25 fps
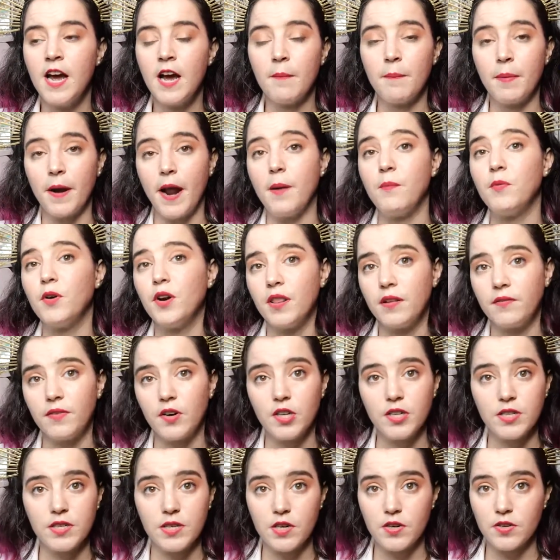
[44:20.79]
but I'm one of the
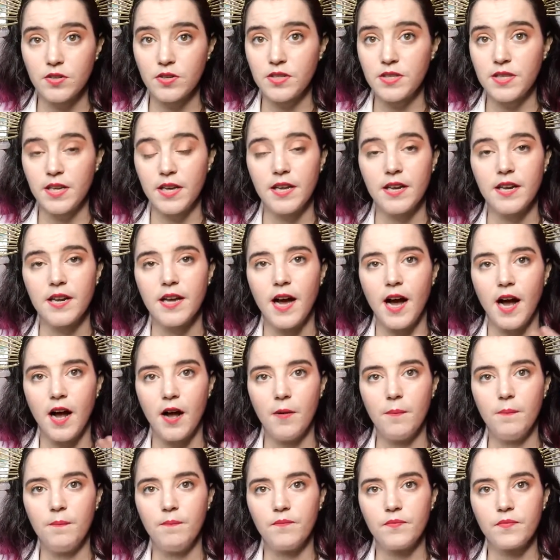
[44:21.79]
volunteers that
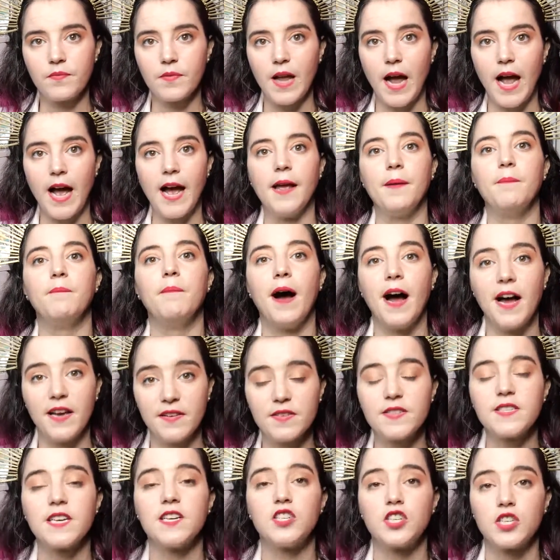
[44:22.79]
I've
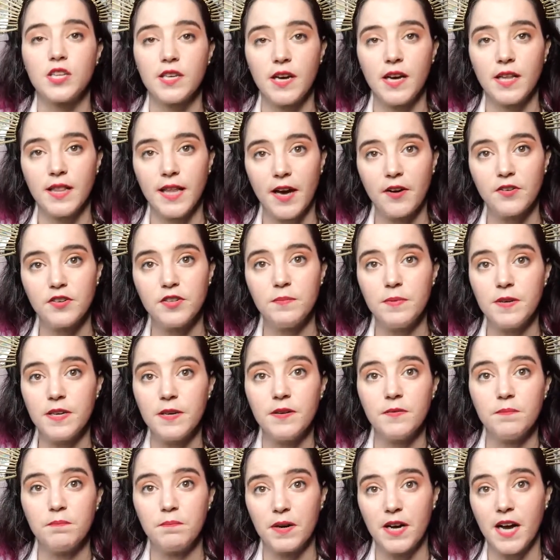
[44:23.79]
essentially allowed to
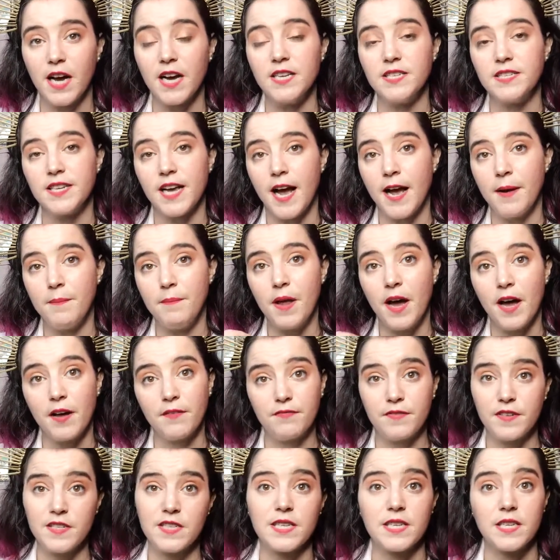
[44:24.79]
be, because I'm not
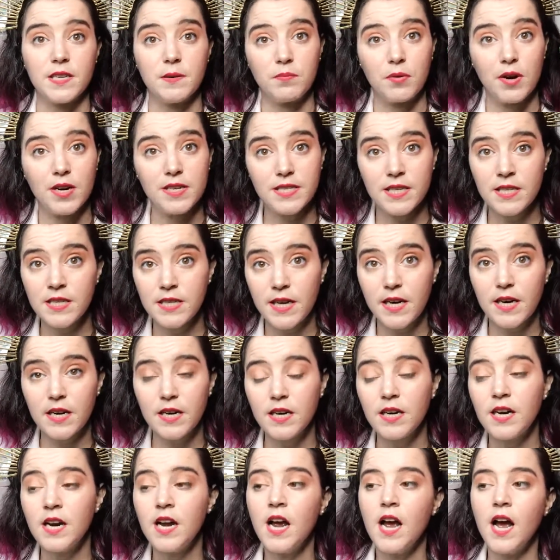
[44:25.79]
physically present
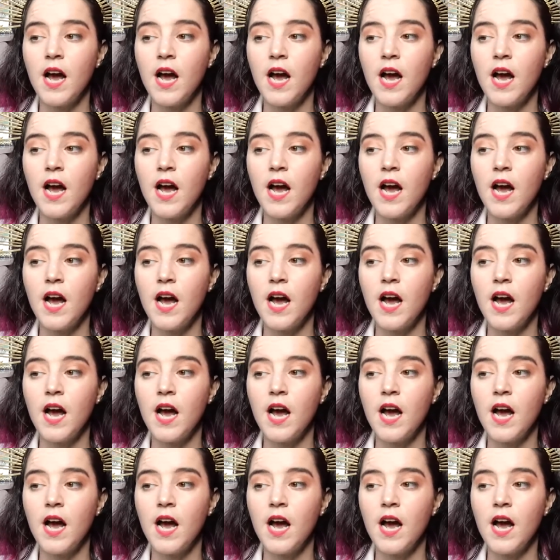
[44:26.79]
there